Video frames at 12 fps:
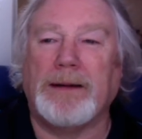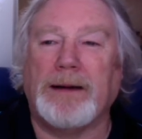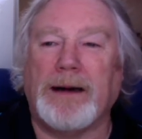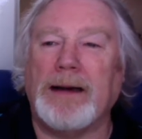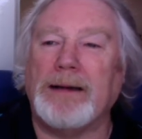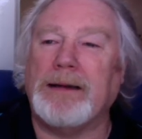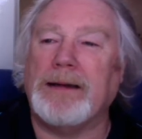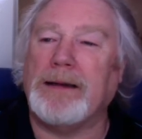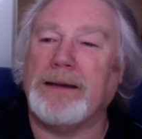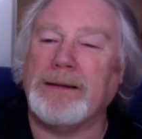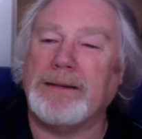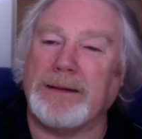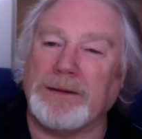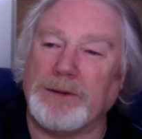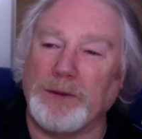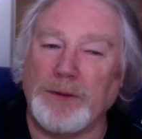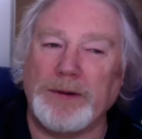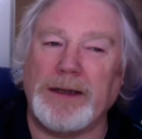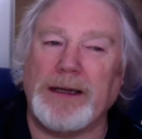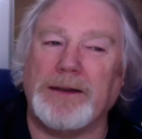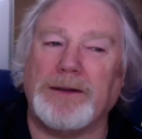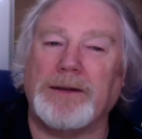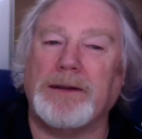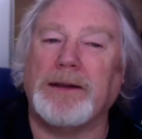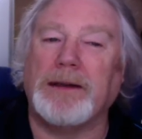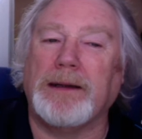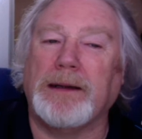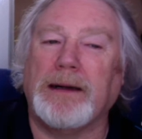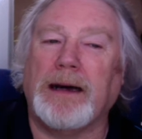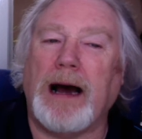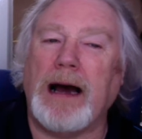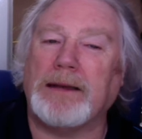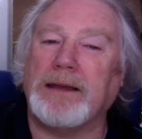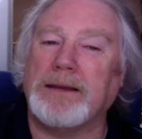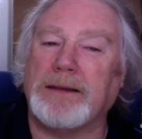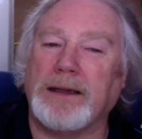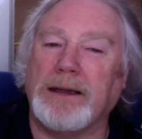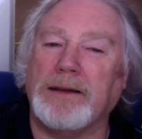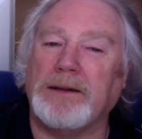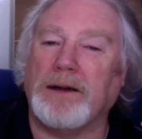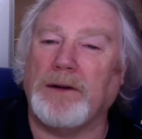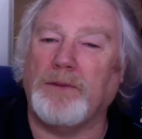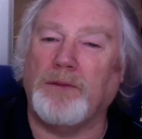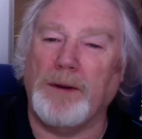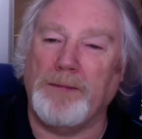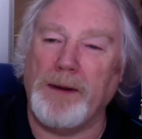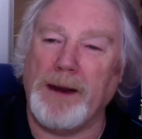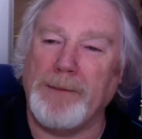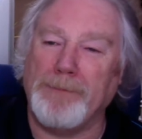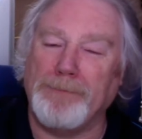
and his associates at the Synod of Whitby.